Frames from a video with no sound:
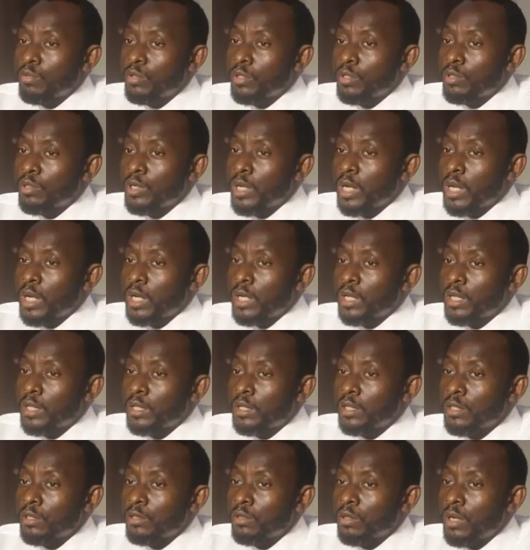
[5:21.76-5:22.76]
with REAN,
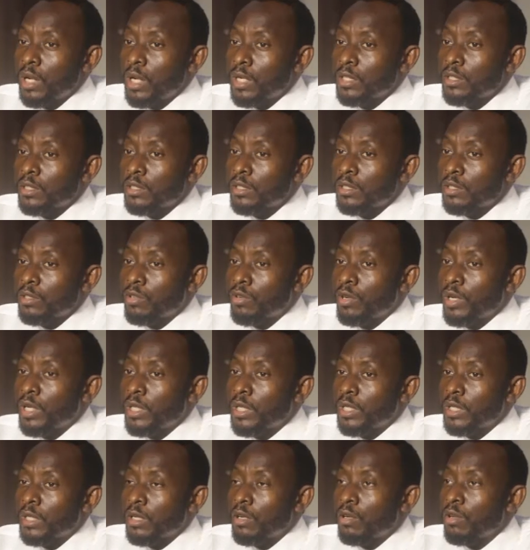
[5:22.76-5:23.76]
has
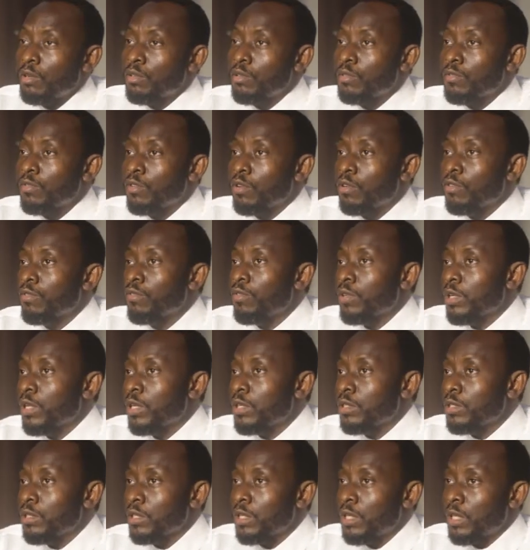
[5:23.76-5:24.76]
created a lot of
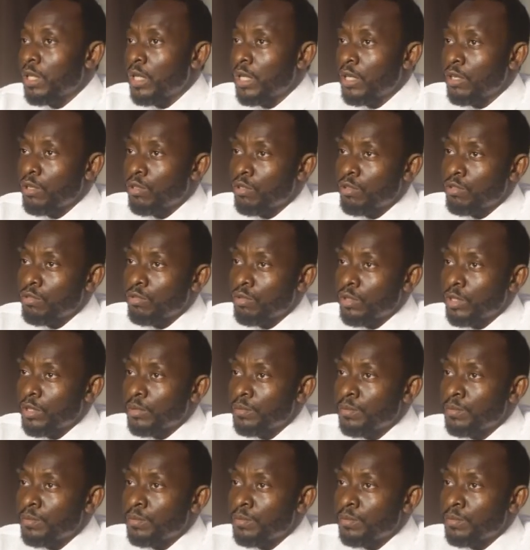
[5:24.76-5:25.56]
confidence in the industry.